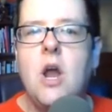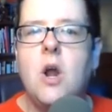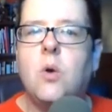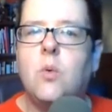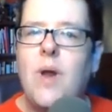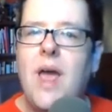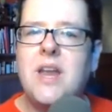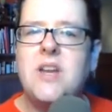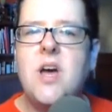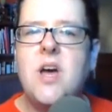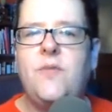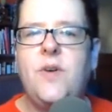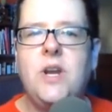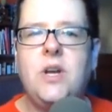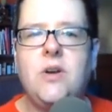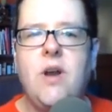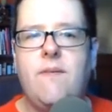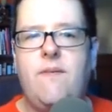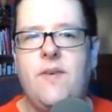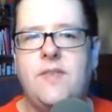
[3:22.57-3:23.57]
Randolph and
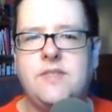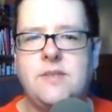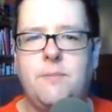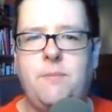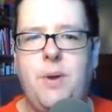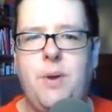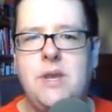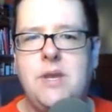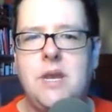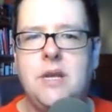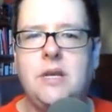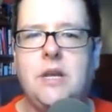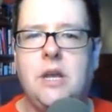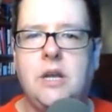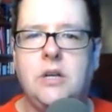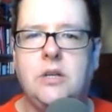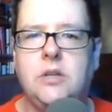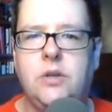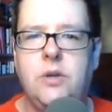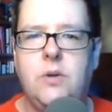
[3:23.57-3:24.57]
Griffith's opinion
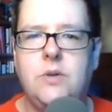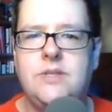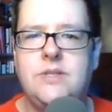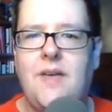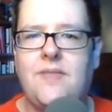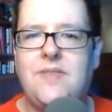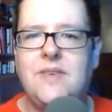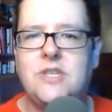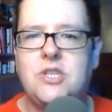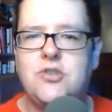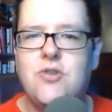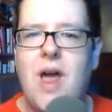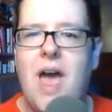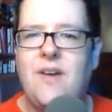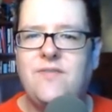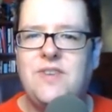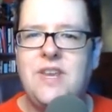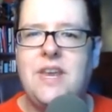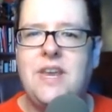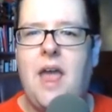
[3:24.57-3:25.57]
concludes that this
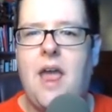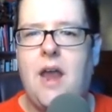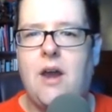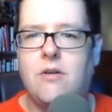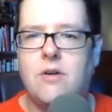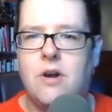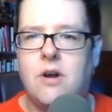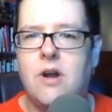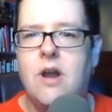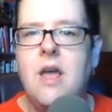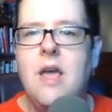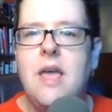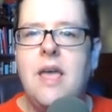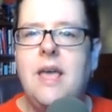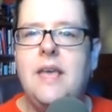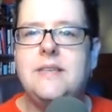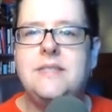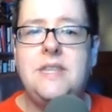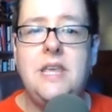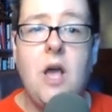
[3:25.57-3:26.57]
drafting error
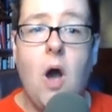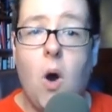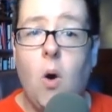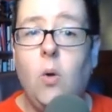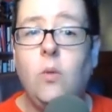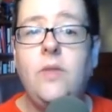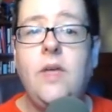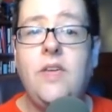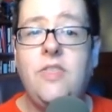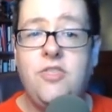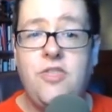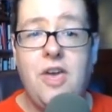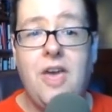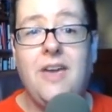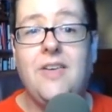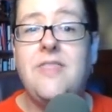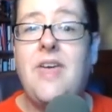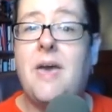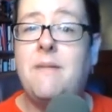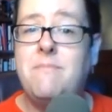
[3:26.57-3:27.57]
is the only
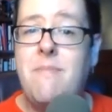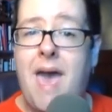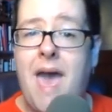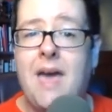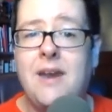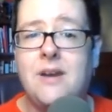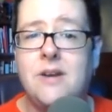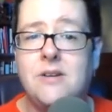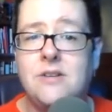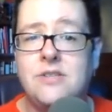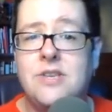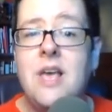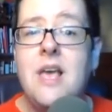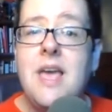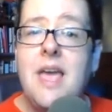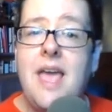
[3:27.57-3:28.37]
thing that matters.